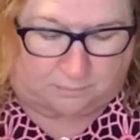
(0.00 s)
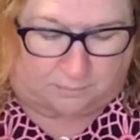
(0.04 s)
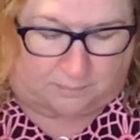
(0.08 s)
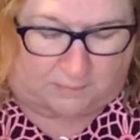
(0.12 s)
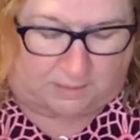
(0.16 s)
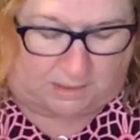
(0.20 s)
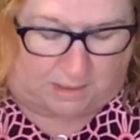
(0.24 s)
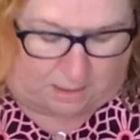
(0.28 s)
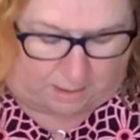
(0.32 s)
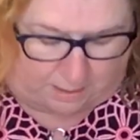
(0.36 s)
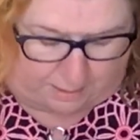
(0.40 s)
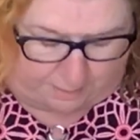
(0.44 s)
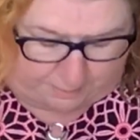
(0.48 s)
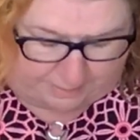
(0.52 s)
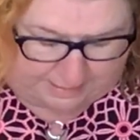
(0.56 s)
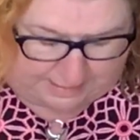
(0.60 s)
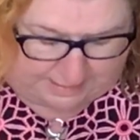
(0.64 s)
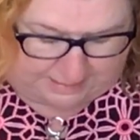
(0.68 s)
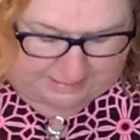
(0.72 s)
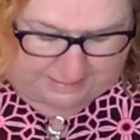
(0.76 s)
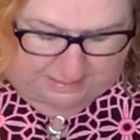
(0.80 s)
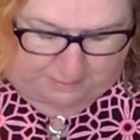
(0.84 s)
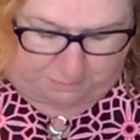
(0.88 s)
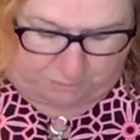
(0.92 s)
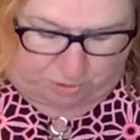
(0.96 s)
All right, we
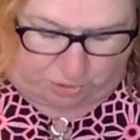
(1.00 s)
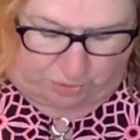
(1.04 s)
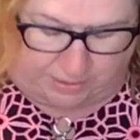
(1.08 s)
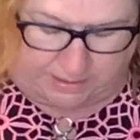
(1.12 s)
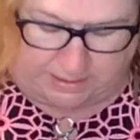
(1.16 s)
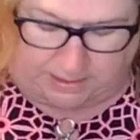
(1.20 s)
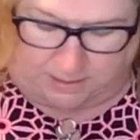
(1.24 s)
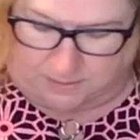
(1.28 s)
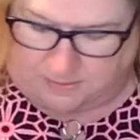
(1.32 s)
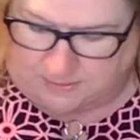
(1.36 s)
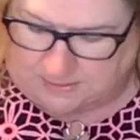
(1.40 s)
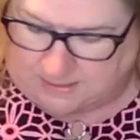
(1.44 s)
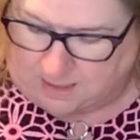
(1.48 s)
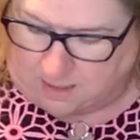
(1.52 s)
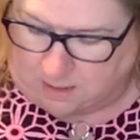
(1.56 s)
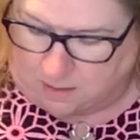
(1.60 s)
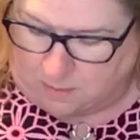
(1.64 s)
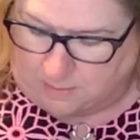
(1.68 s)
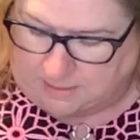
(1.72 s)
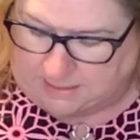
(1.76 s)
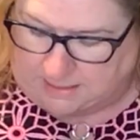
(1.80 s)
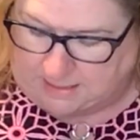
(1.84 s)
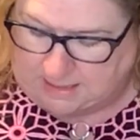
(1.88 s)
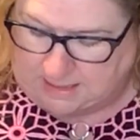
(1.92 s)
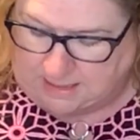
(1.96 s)
got some drills
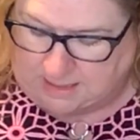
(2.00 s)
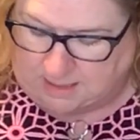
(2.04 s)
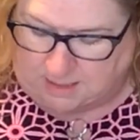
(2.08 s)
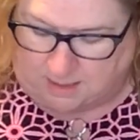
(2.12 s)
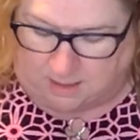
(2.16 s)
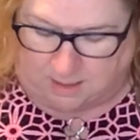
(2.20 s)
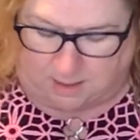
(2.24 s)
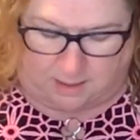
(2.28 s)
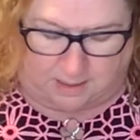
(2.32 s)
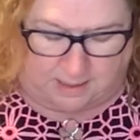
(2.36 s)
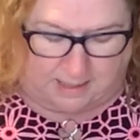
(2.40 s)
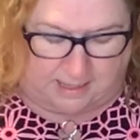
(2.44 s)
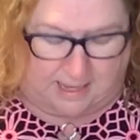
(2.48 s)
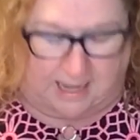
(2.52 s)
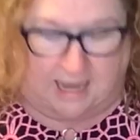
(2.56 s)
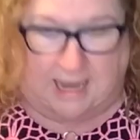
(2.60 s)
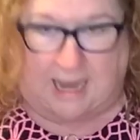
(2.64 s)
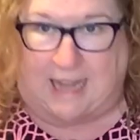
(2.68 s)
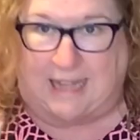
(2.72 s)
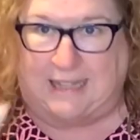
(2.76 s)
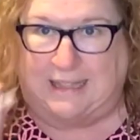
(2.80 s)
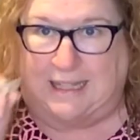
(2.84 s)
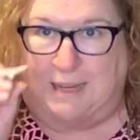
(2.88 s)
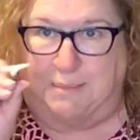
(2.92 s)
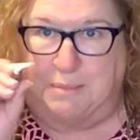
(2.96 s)
going here.
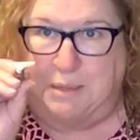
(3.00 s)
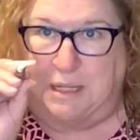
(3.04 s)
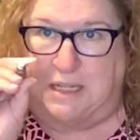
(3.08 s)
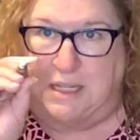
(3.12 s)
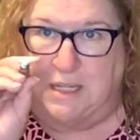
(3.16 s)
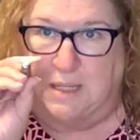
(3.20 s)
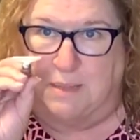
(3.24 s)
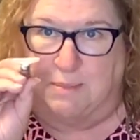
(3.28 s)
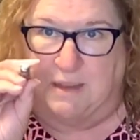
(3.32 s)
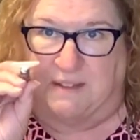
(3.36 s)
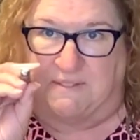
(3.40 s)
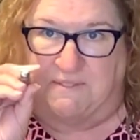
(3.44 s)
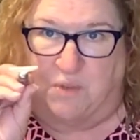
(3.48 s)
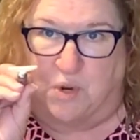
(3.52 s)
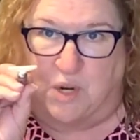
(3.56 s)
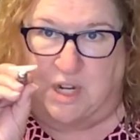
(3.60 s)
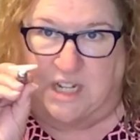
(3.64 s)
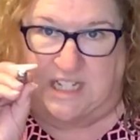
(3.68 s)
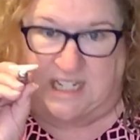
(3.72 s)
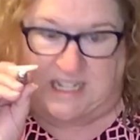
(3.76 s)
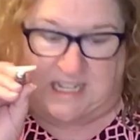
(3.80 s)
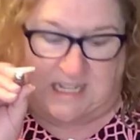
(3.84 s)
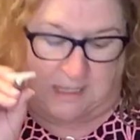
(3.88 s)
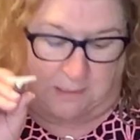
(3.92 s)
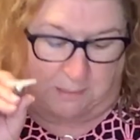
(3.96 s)
I'm going to use my
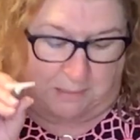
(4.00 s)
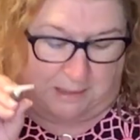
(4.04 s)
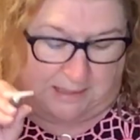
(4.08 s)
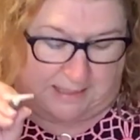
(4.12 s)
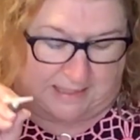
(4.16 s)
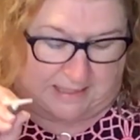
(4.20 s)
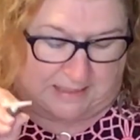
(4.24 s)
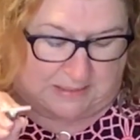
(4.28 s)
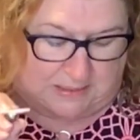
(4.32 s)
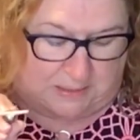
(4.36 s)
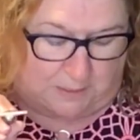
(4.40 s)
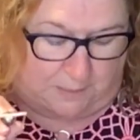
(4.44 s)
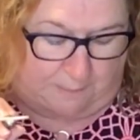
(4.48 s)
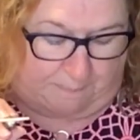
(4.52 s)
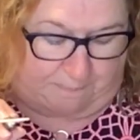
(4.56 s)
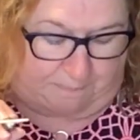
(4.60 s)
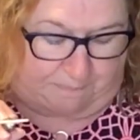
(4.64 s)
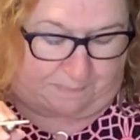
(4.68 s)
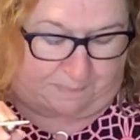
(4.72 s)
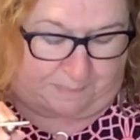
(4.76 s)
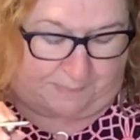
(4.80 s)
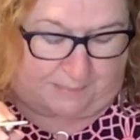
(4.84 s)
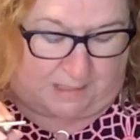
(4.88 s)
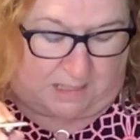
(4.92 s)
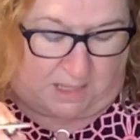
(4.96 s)
14 placer.
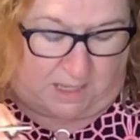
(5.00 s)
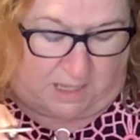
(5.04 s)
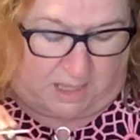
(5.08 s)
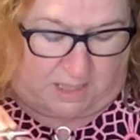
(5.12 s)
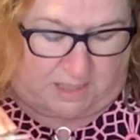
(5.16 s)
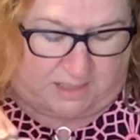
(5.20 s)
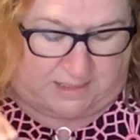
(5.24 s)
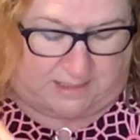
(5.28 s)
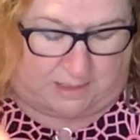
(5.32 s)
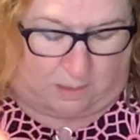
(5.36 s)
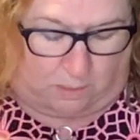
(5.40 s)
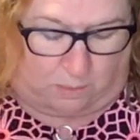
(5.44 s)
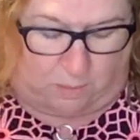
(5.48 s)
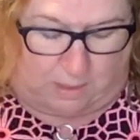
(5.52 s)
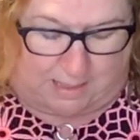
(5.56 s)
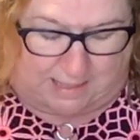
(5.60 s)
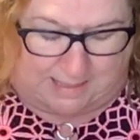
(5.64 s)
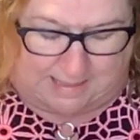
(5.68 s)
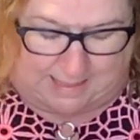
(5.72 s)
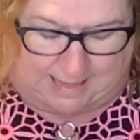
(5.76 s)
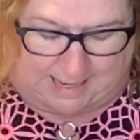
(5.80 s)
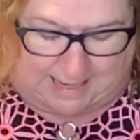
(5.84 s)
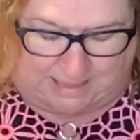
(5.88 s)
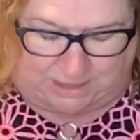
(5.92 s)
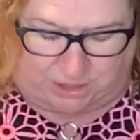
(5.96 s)
So what
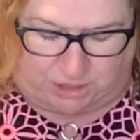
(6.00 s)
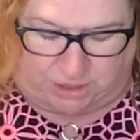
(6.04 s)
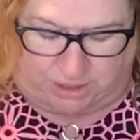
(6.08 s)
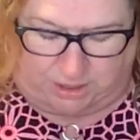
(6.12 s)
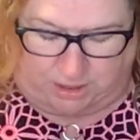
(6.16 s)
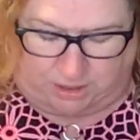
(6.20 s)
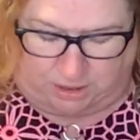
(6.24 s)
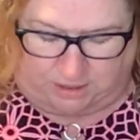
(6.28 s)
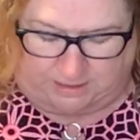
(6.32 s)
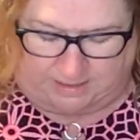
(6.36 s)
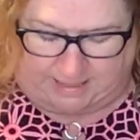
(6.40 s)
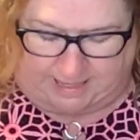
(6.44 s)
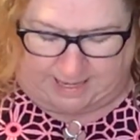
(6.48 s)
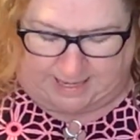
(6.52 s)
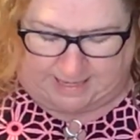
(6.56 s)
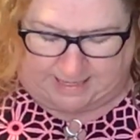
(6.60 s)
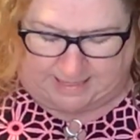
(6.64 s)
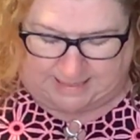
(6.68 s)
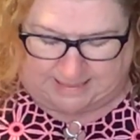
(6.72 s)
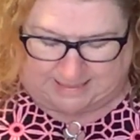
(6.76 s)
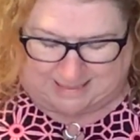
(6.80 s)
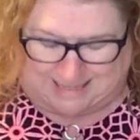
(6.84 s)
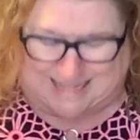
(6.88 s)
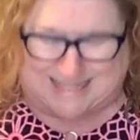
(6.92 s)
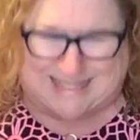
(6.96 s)
national day
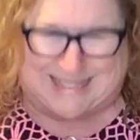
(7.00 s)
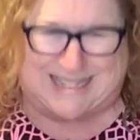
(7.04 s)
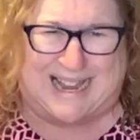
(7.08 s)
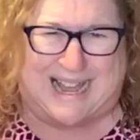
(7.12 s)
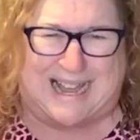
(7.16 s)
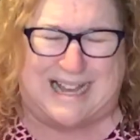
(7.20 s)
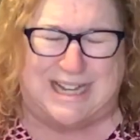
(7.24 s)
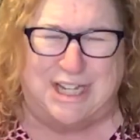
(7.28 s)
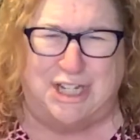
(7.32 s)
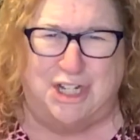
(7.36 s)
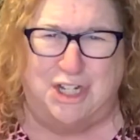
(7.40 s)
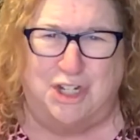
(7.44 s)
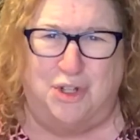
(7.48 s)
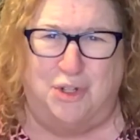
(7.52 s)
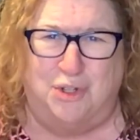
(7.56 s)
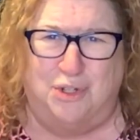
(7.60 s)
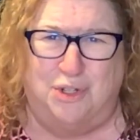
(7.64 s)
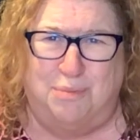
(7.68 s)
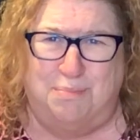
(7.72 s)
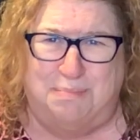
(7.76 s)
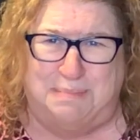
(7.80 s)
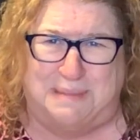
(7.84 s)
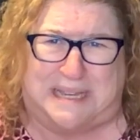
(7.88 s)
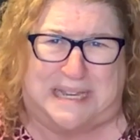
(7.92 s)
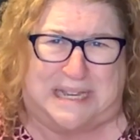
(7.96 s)
is? It's
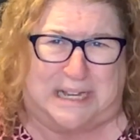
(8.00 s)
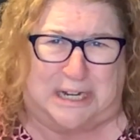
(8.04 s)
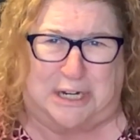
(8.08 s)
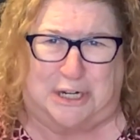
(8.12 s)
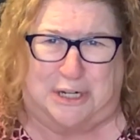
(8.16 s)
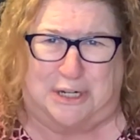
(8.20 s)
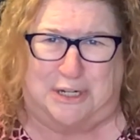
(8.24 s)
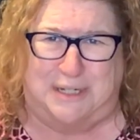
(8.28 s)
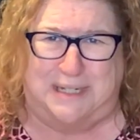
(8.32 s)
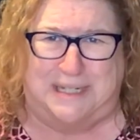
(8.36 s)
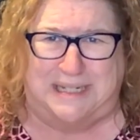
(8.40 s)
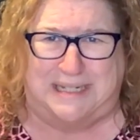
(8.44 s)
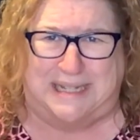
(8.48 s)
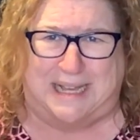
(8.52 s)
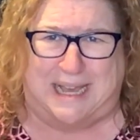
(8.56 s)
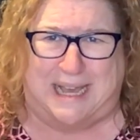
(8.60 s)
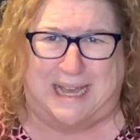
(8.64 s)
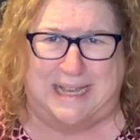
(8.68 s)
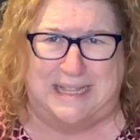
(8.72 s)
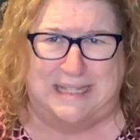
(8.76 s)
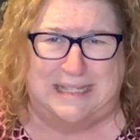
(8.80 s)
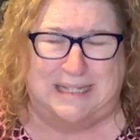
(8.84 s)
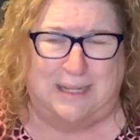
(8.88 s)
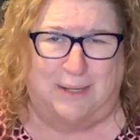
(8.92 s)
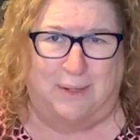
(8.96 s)
National Beard
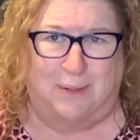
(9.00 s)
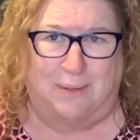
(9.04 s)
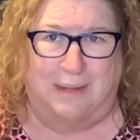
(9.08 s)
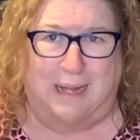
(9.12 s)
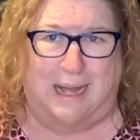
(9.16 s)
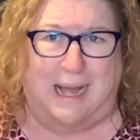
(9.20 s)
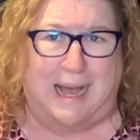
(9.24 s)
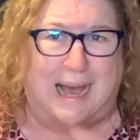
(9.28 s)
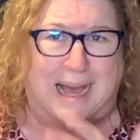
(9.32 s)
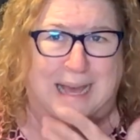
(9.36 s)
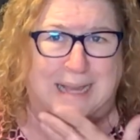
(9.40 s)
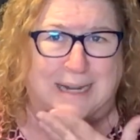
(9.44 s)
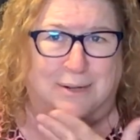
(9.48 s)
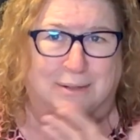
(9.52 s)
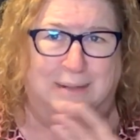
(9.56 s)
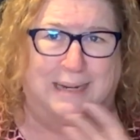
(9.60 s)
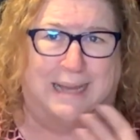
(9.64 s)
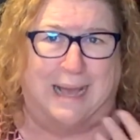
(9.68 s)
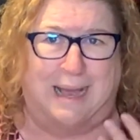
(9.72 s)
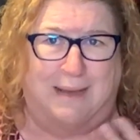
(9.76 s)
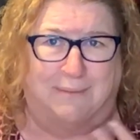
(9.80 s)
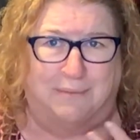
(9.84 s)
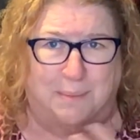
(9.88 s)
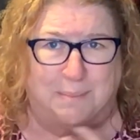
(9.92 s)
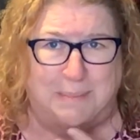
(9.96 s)
Day. So I don't
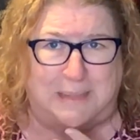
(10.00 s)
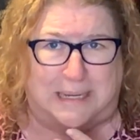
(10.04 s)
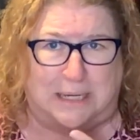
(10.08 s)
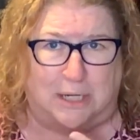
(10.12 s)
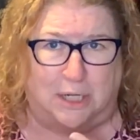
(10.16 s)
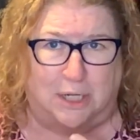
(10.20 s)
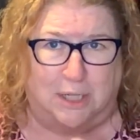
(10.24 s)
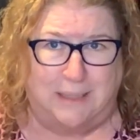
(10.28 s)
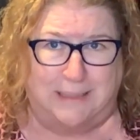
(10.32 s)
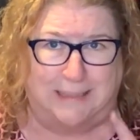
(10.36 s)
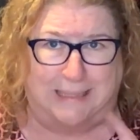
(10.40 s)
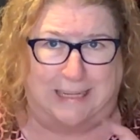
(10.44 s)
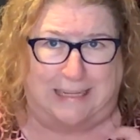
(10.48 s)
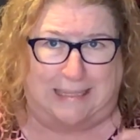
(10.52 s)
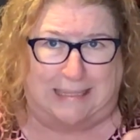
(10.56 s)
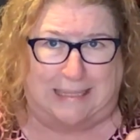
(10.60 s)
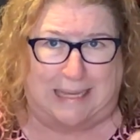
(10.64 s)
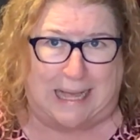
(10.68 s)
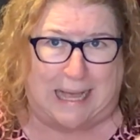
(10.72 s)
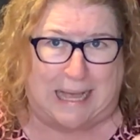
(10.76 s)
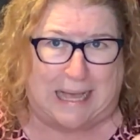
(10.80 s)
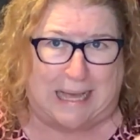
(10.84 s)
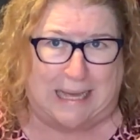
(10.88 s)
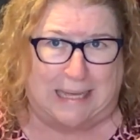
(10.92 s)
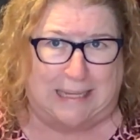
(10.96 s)
have a beard, thank
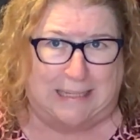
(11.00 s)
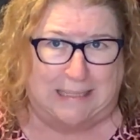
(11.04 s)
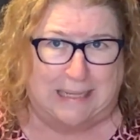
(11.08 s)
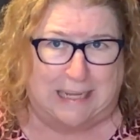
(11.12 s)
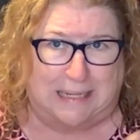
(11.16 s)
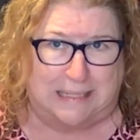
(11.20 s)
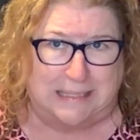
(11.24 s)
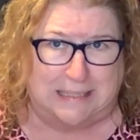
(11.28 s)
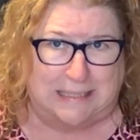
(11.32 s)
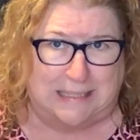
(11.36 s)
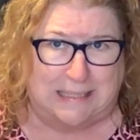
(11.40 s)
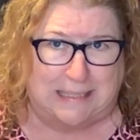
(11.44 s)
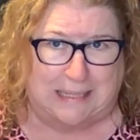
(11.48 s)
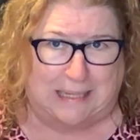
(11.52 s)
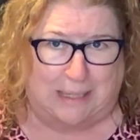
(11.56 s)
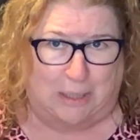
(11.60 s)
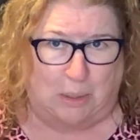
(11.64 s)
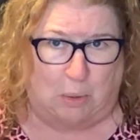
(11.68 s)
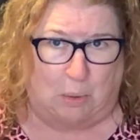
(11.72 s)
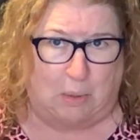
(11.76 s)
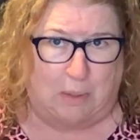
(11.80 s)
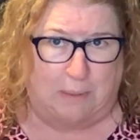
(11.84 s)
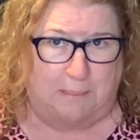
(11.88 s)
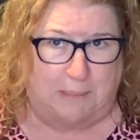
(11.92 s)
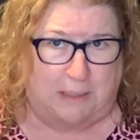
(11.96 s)
God. Guys, I take
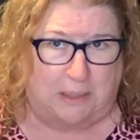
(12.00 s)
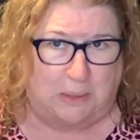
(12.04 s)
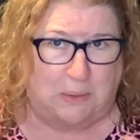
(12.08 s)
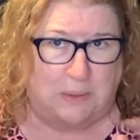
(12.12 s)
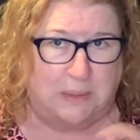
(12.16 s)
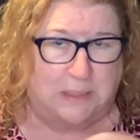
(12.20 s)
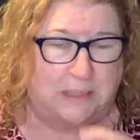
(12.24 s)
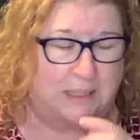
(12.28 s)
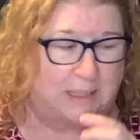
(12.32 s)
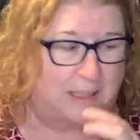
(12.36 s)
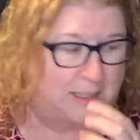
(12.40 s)
hormones.